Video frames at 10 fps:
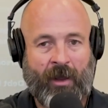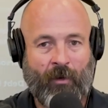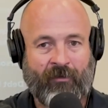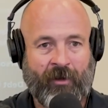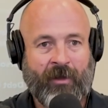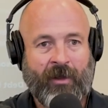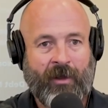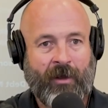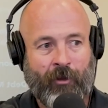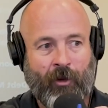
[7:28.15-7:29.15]
However,
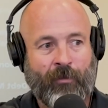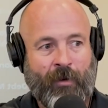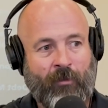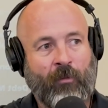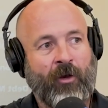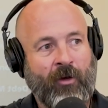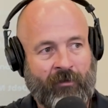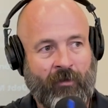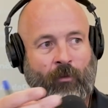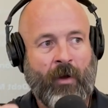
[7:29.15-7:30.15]
a lot of people,
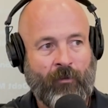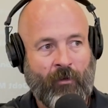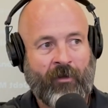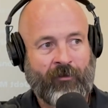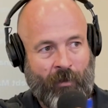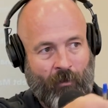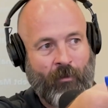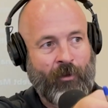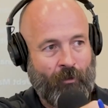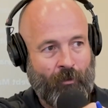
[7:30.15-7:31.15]
because of the rate rise, are in
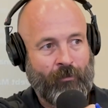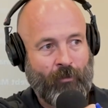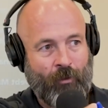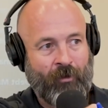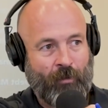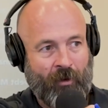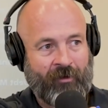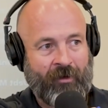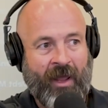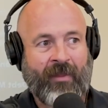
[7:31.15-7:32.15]
what we call mortgage
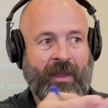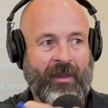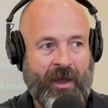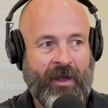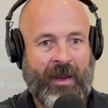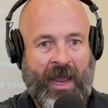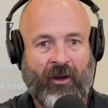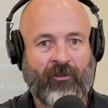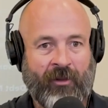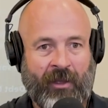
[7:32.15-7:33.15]
prison, and they can't
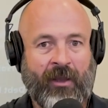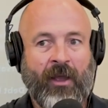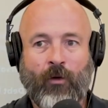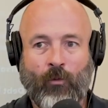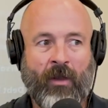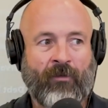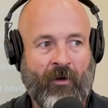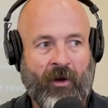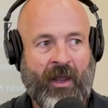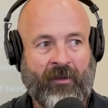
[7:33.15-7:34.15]
actually
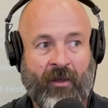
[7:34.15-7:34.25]
refinance.